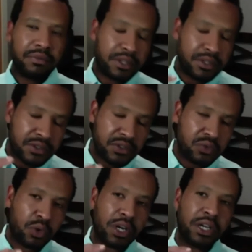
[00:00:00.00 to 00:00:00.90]
This is
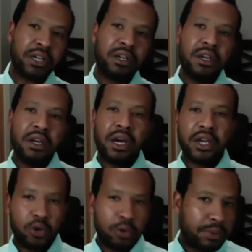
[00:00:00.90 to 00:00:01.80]
why I
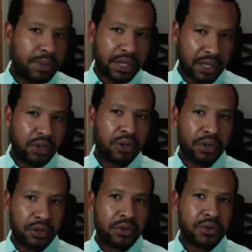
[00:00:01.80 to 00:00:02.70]
hope that I earn
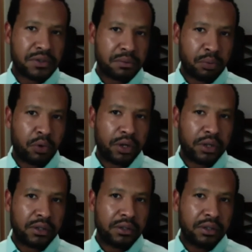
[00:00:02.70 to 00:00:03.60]
your support.
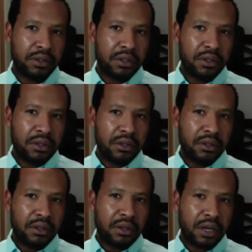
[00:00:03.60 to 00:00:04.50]

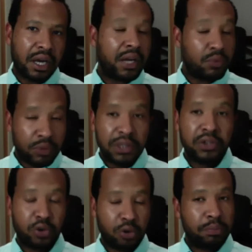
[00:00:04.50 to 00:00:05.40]
I really
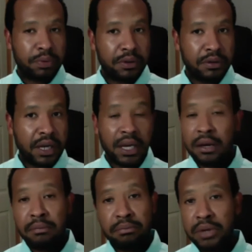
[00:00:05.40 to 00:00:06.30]
hope. I
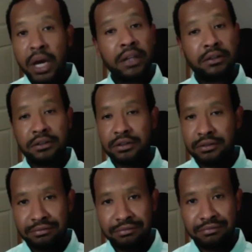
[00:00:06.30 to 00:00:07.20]
am not,
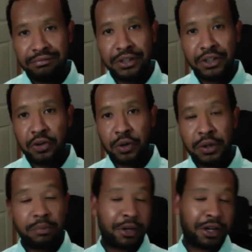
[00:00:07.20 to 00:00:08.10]

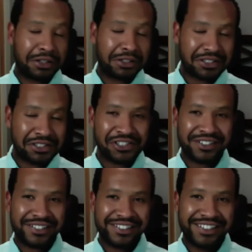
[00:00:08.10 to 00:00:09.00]
a
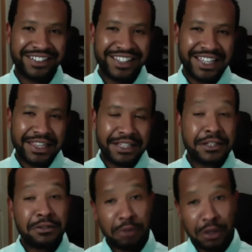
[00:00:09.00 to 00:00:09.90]
politician. This
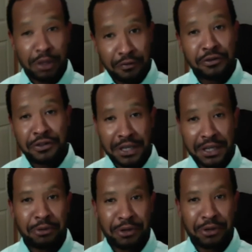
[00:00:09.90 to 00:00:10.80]
is my first time
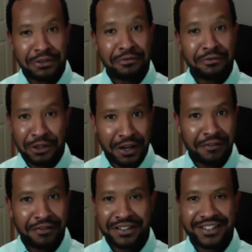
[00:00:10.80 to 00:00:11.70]
running for an
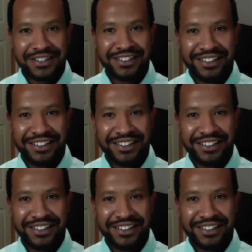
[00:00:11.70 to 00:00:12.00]
office.